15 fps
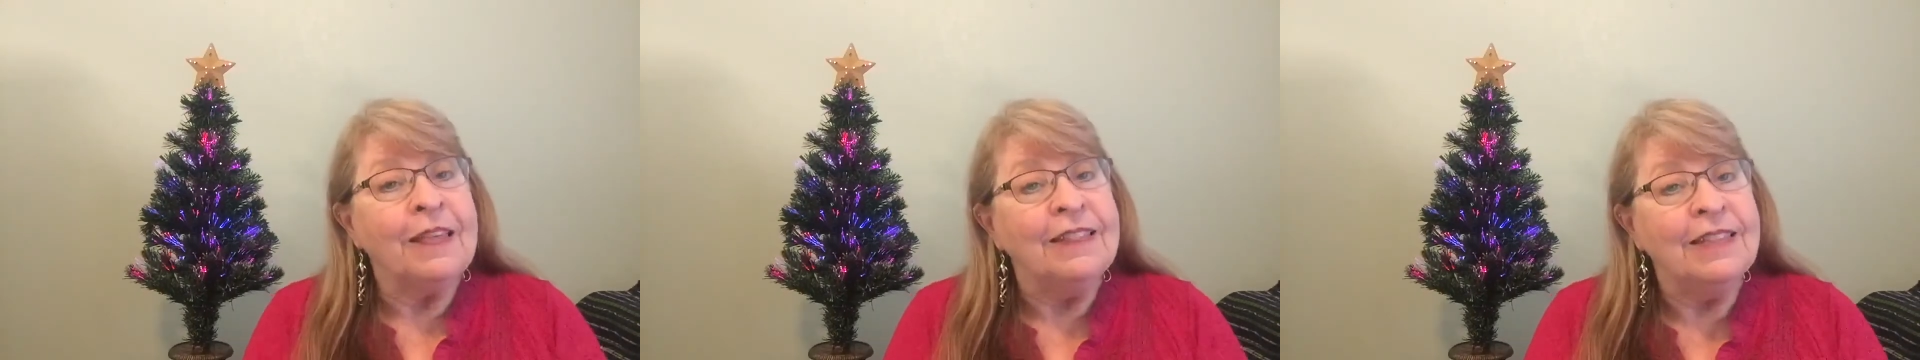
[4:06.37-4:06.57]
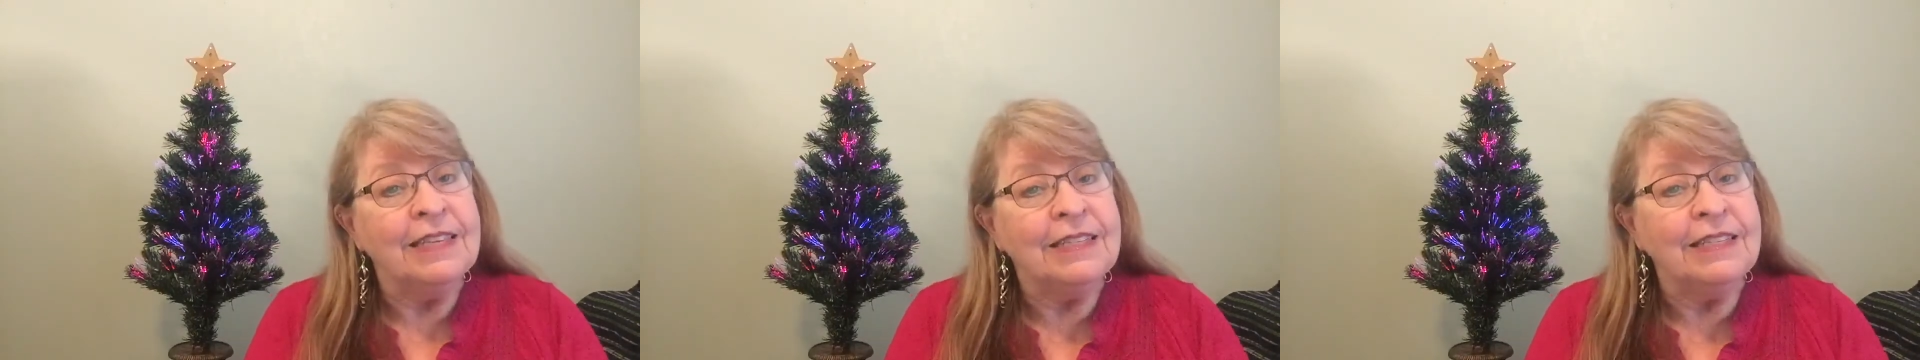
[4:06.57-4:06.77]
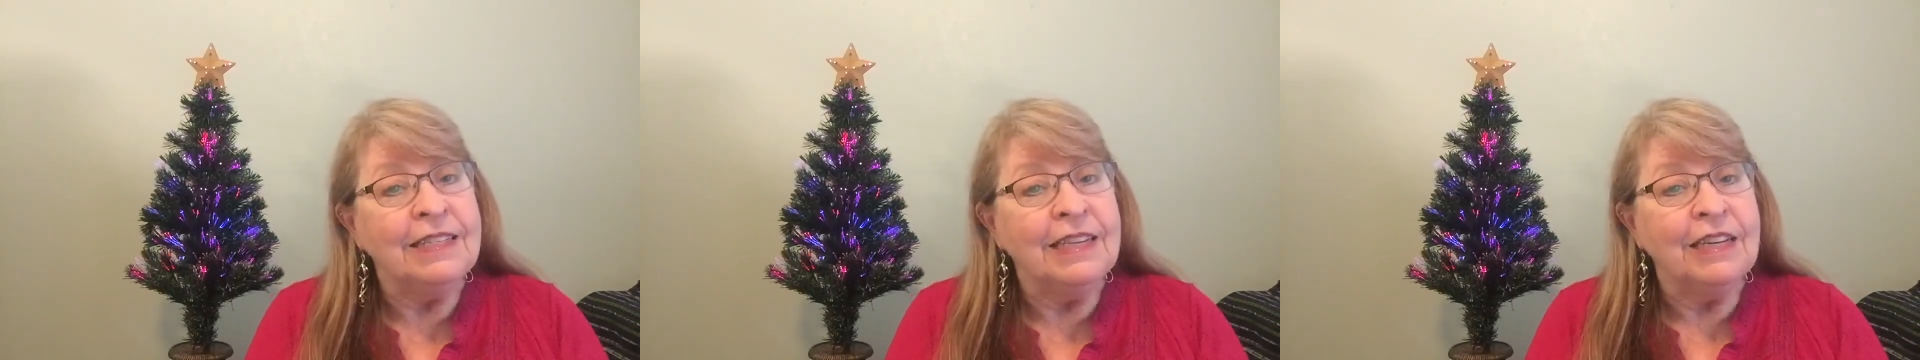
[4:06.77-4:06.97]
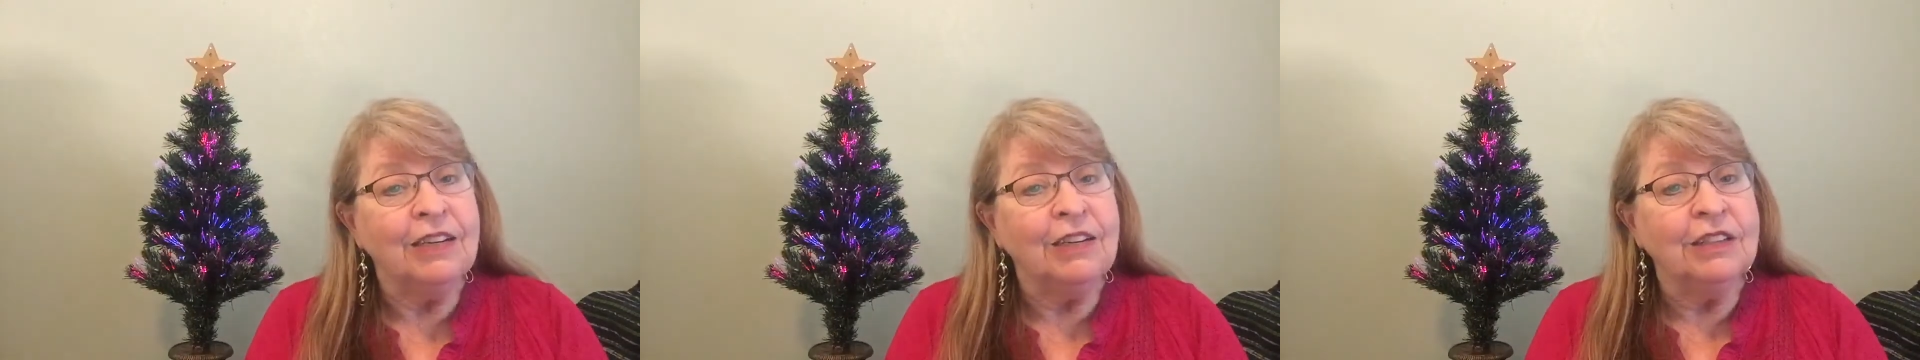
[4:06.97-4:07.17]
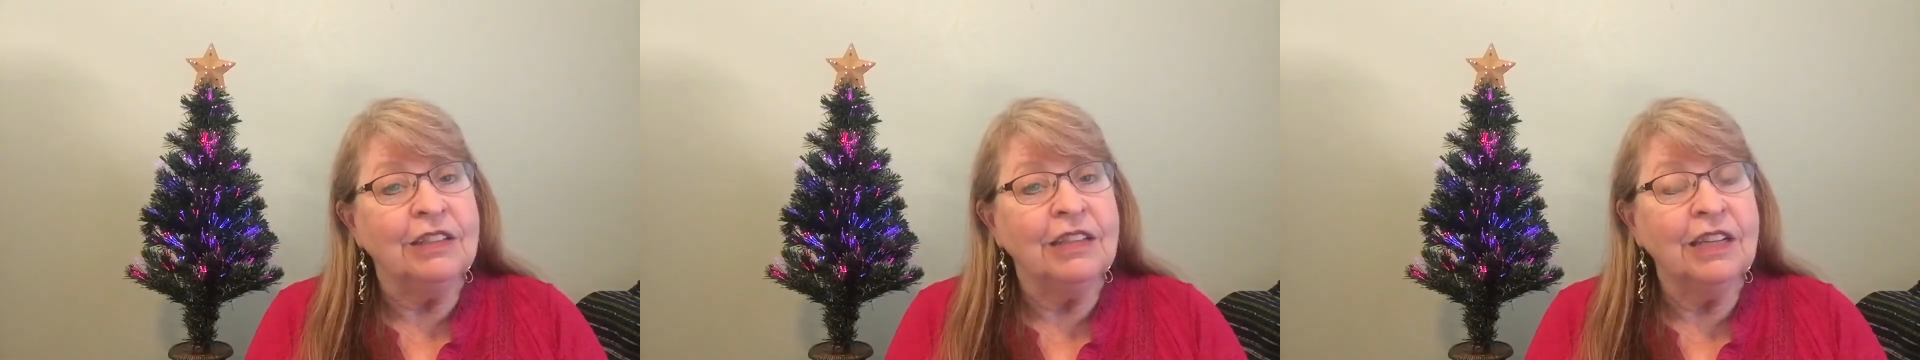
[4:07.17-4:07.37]
This
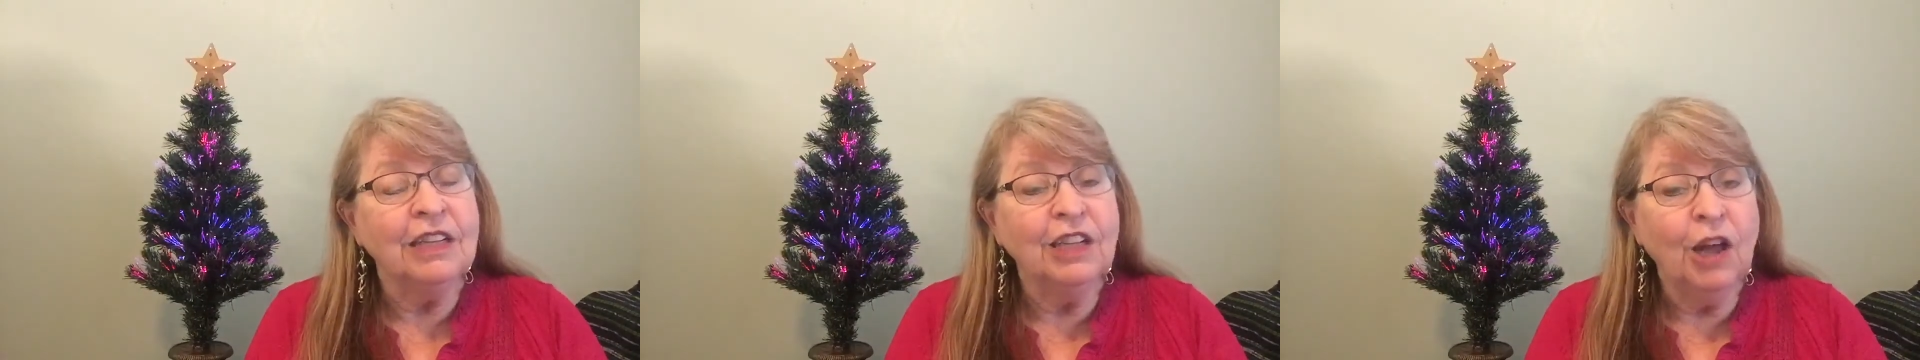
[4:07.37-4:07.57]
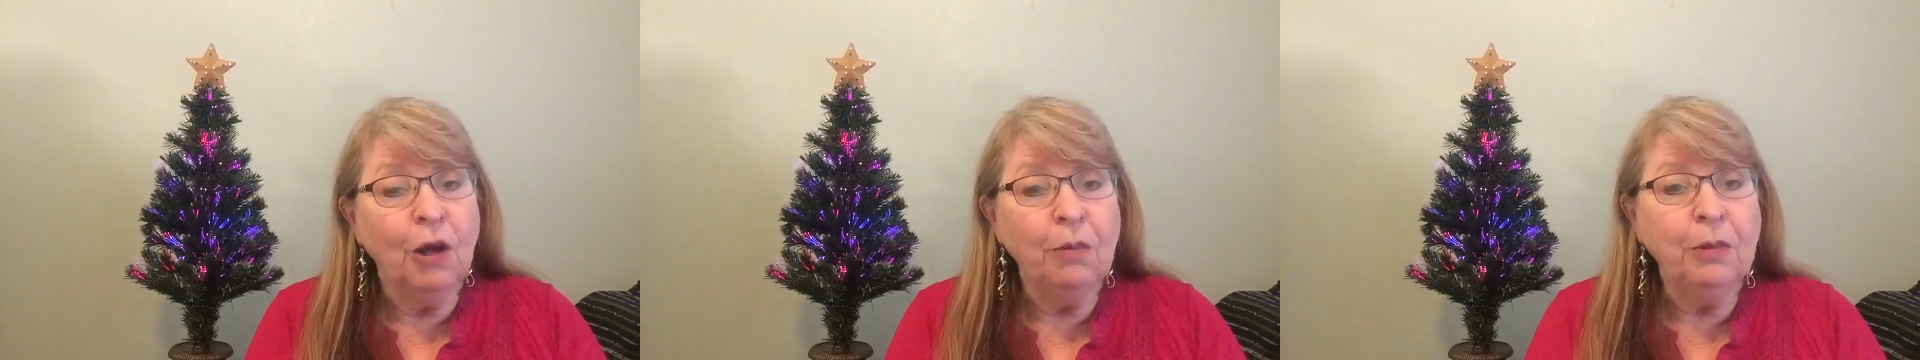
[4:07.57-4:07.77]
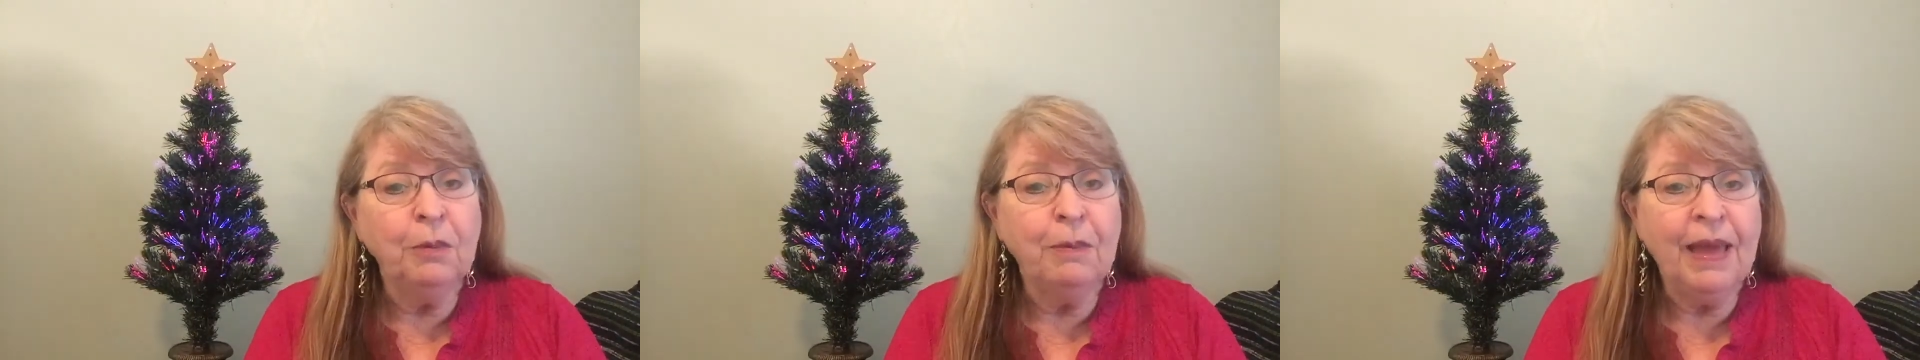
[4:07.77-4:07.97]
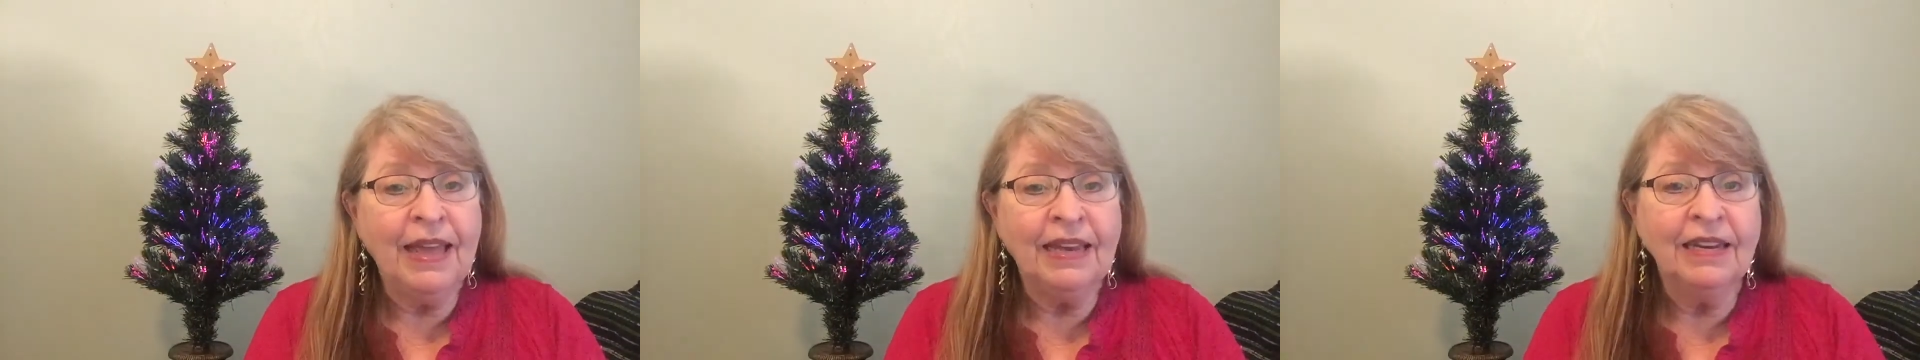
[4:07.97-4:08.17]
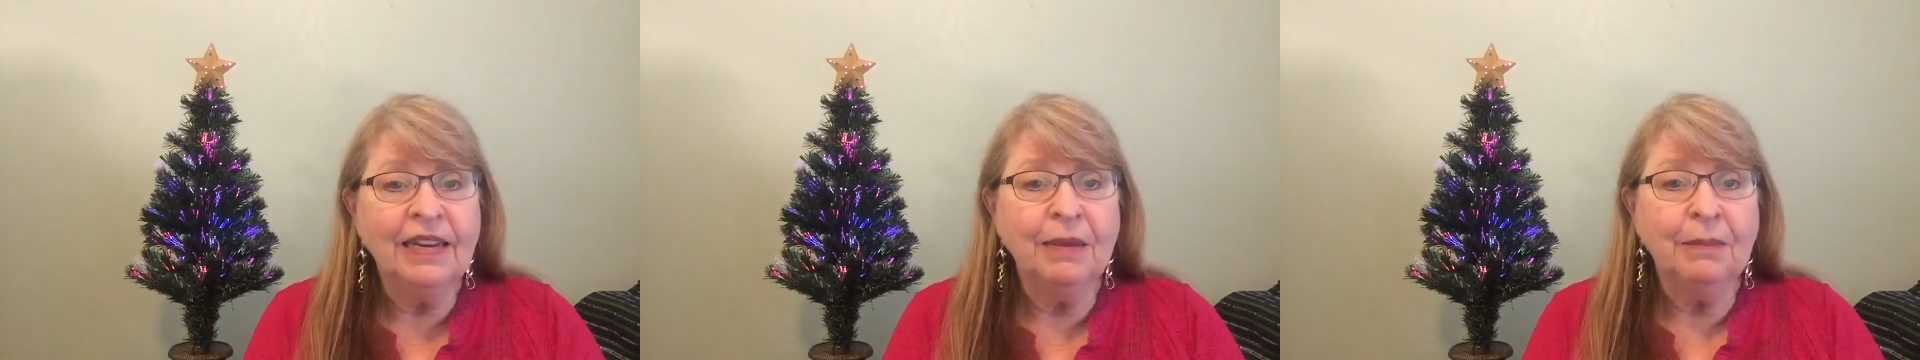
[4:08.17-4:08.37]
year, the global
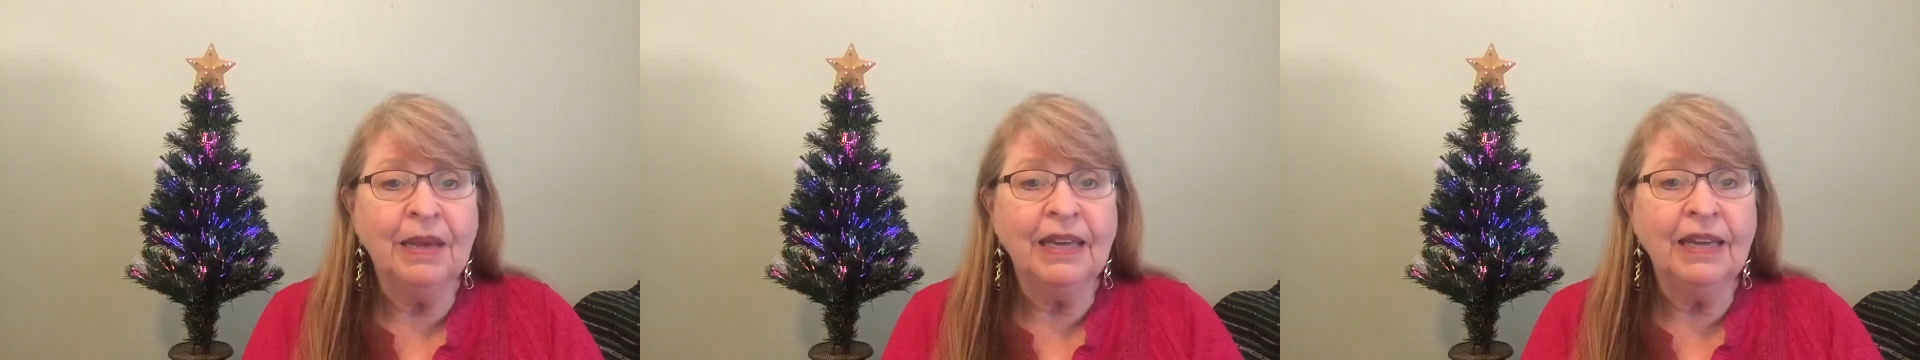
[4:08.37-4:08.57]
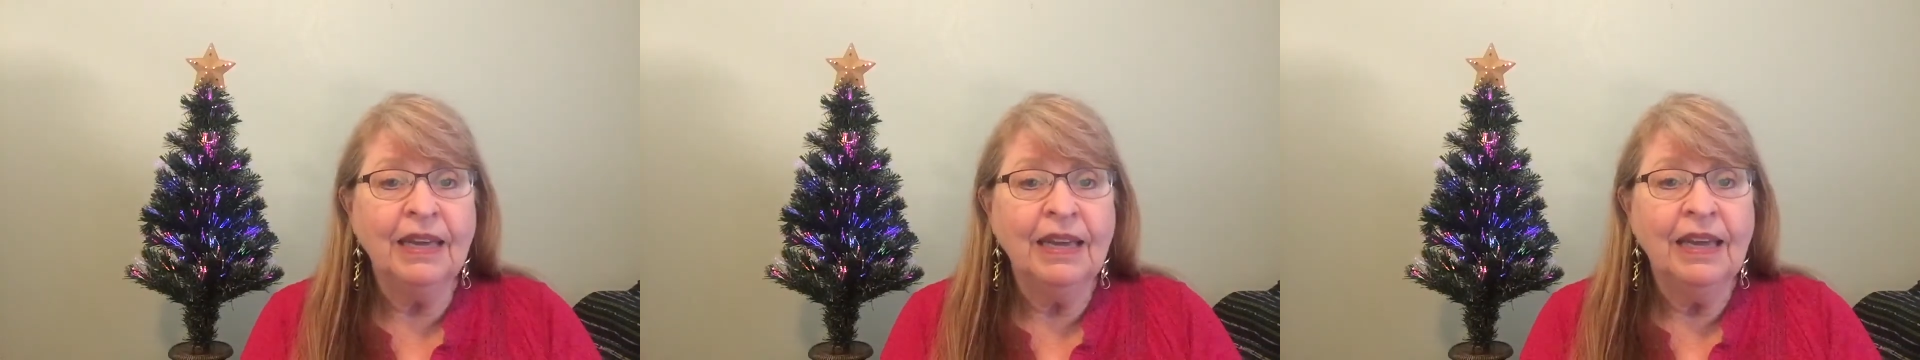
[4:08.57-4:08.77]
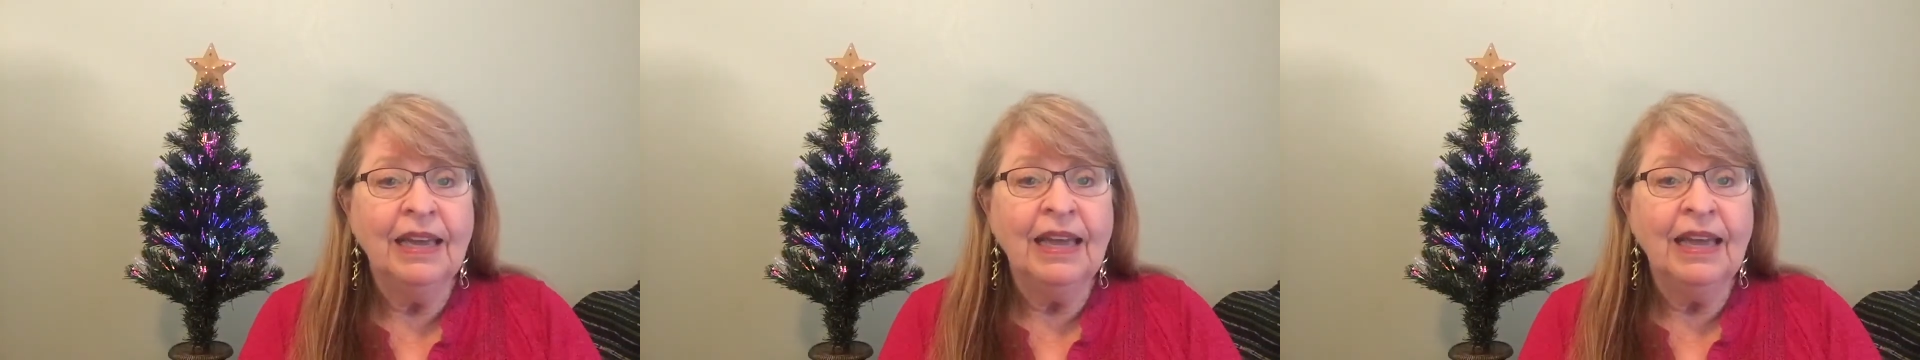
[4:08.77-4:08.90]
pandemic